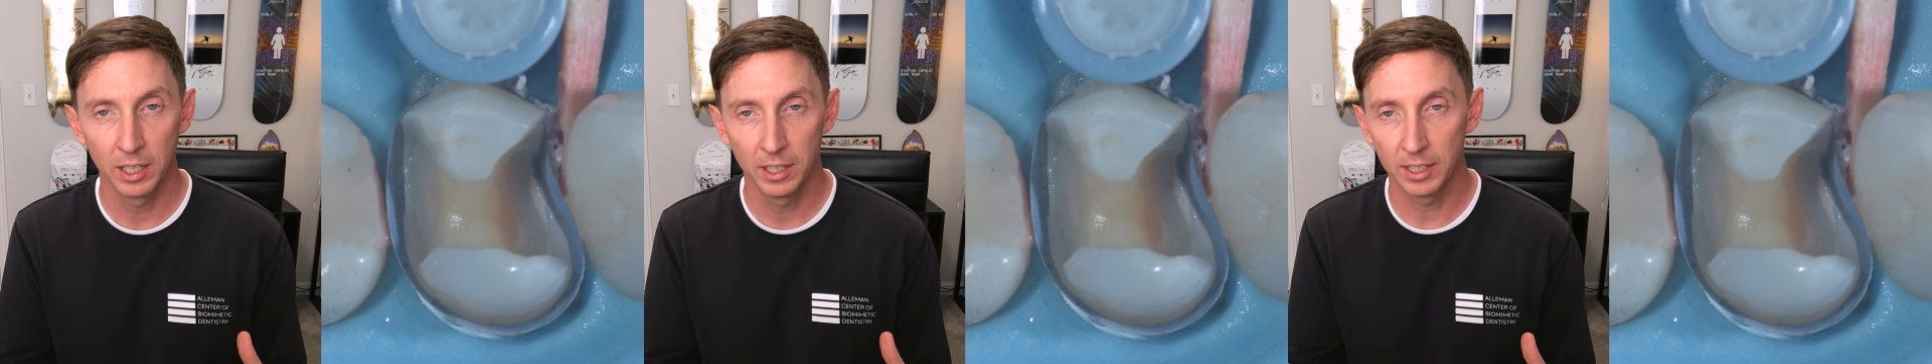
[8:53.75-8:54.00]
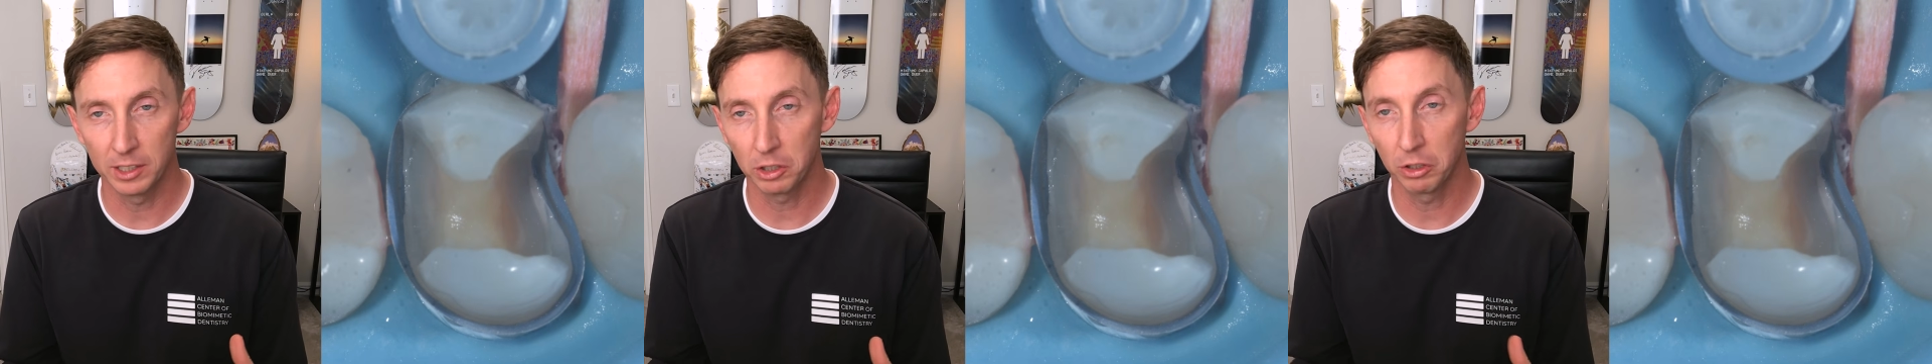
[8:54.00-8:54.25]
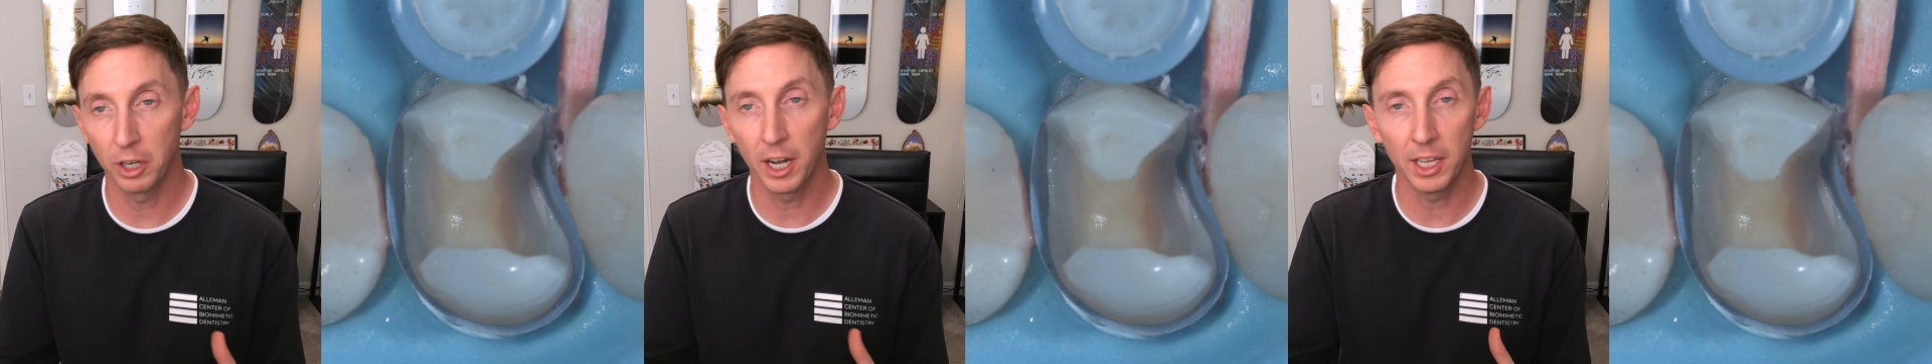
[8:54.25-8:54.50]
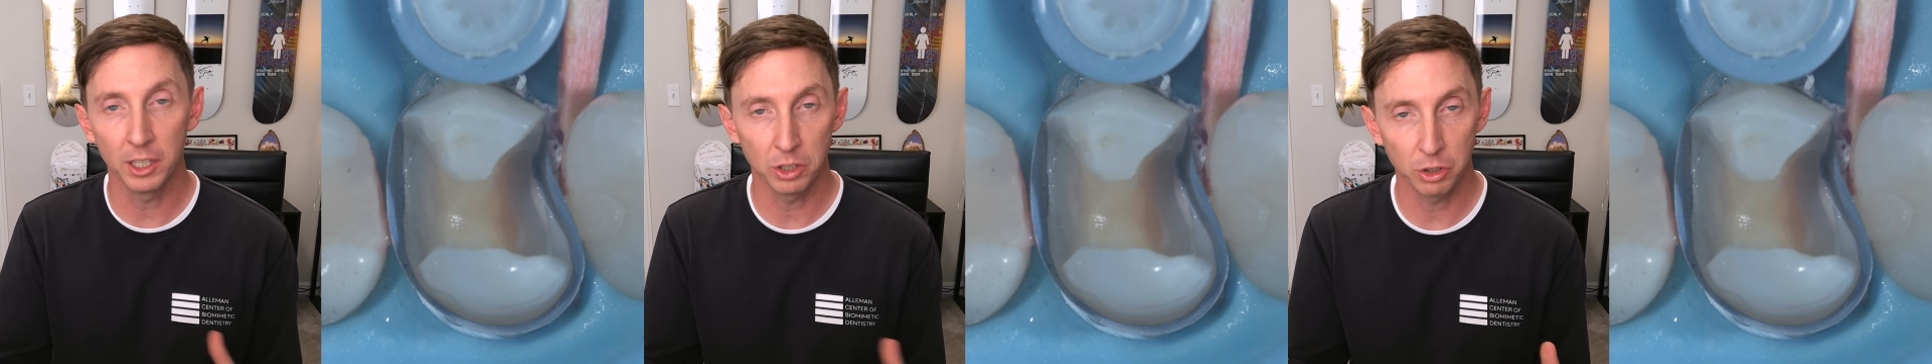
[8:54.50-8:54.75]
that's
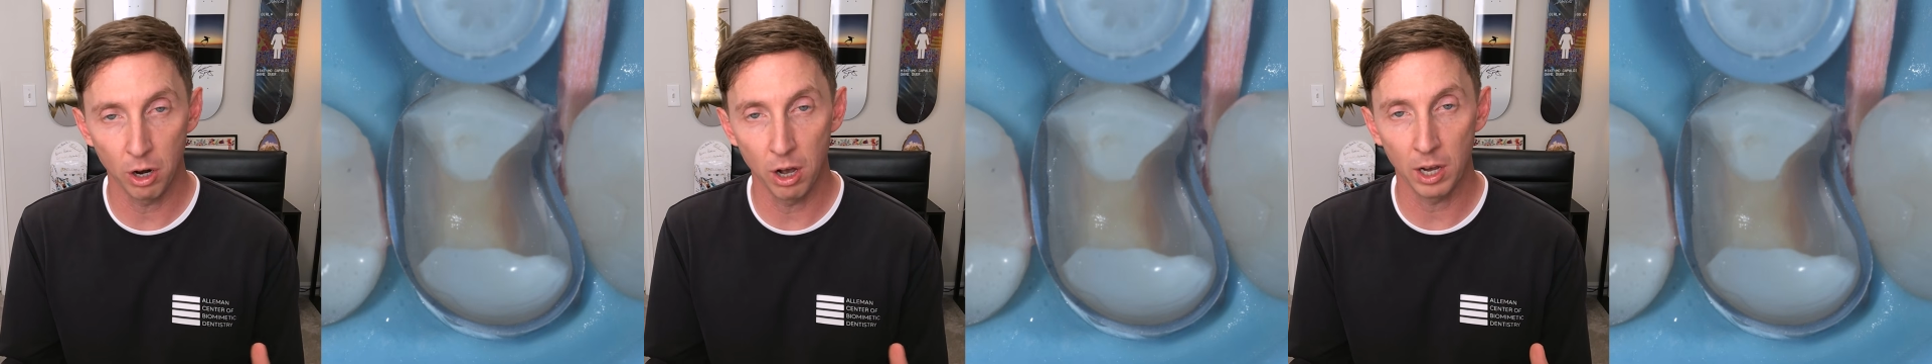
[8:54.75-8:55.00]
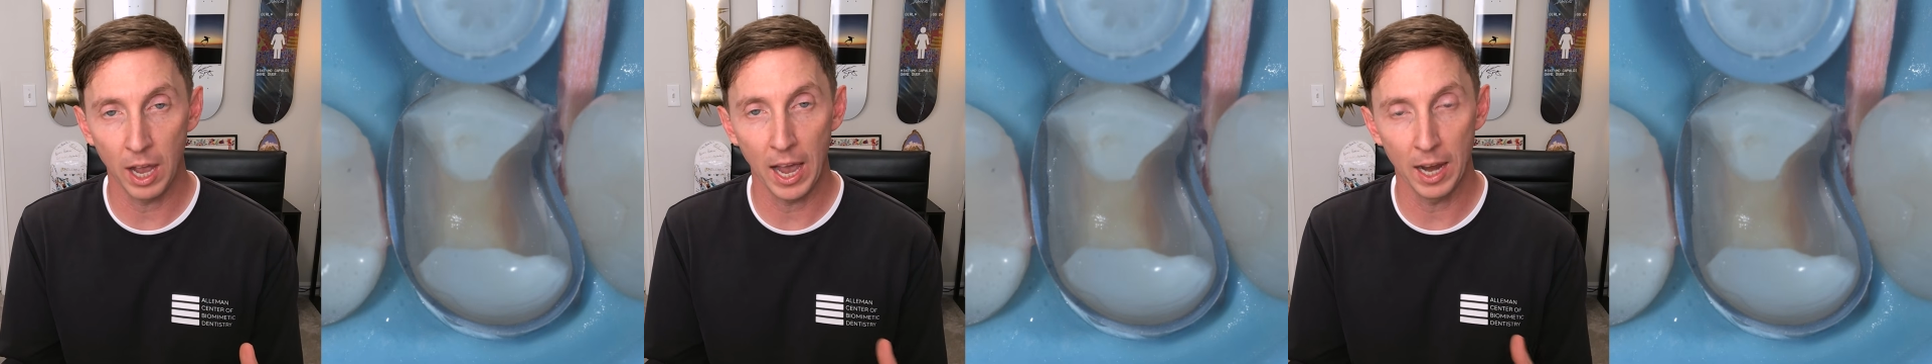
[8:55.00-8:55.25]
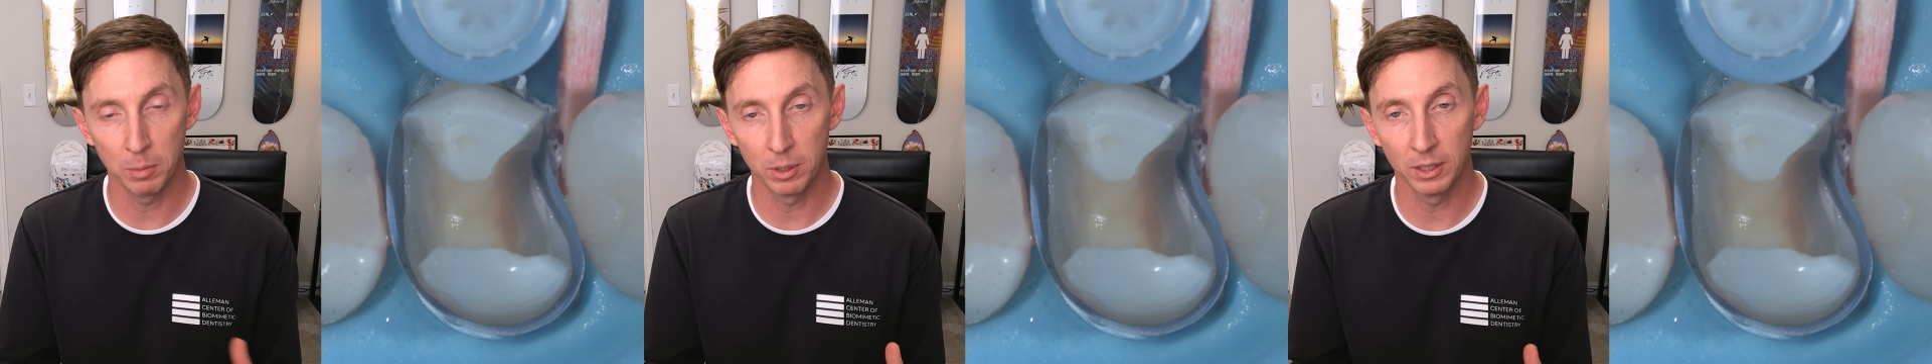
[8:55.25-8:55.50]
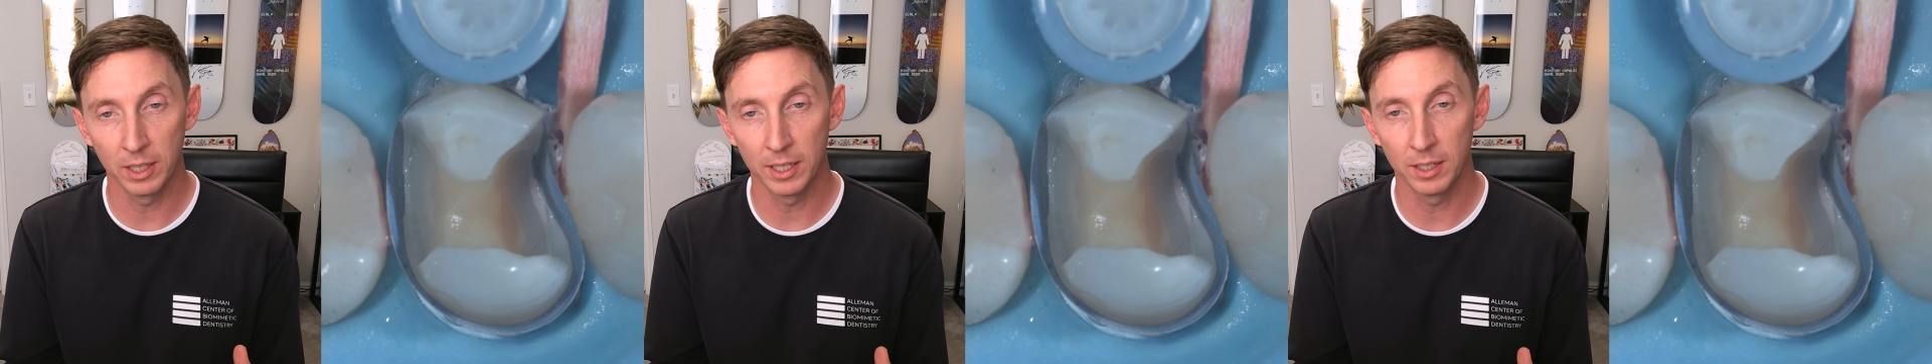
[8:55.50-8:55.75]
creating a strong
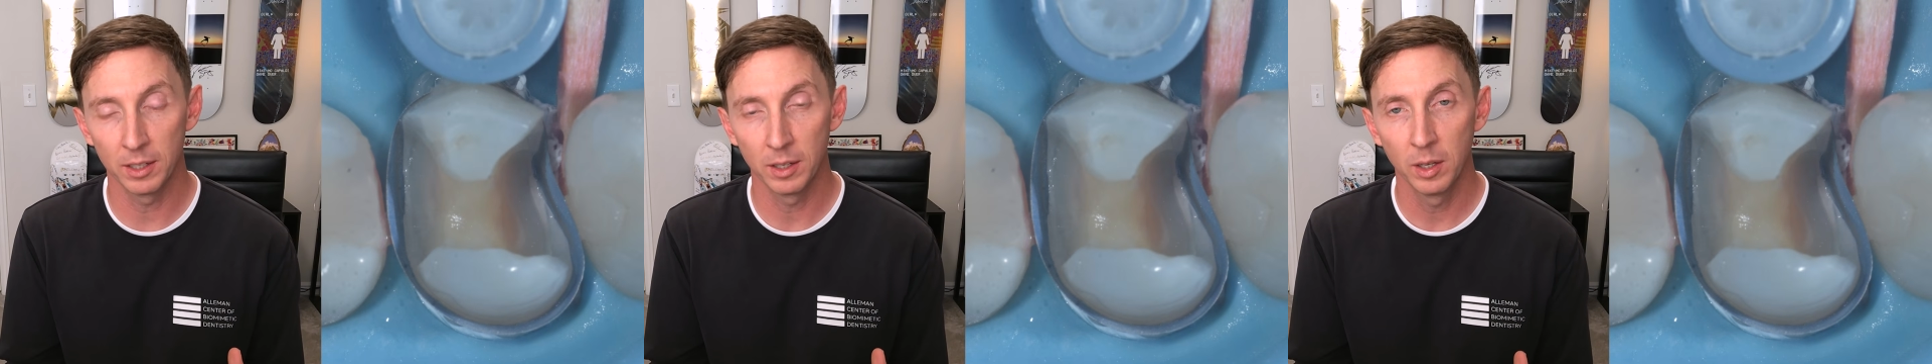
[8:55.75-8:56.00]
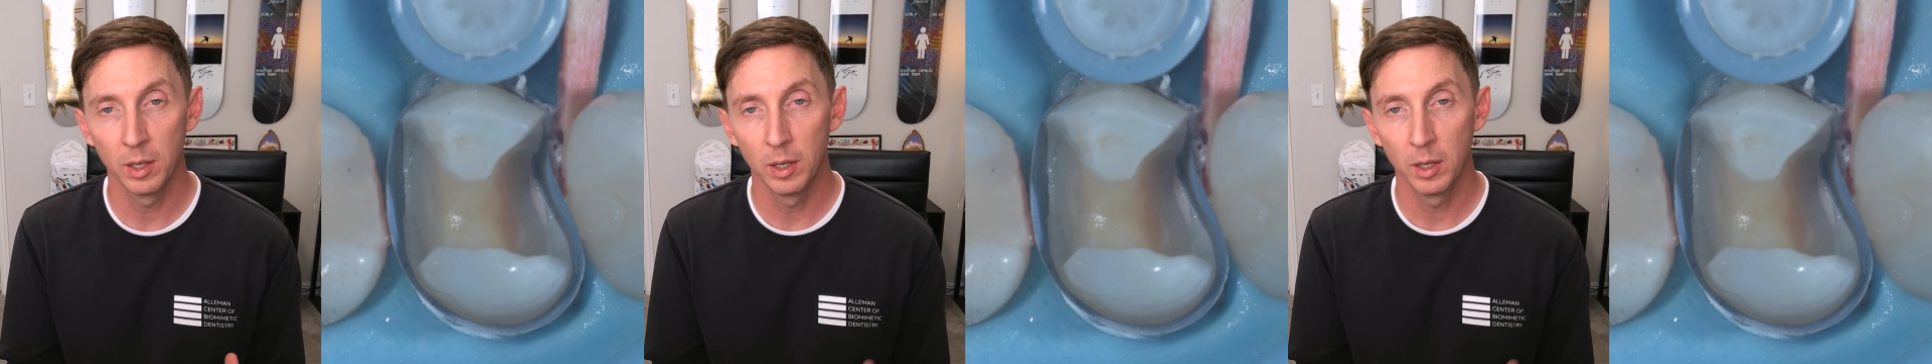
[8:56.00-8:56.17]
hybrid layer,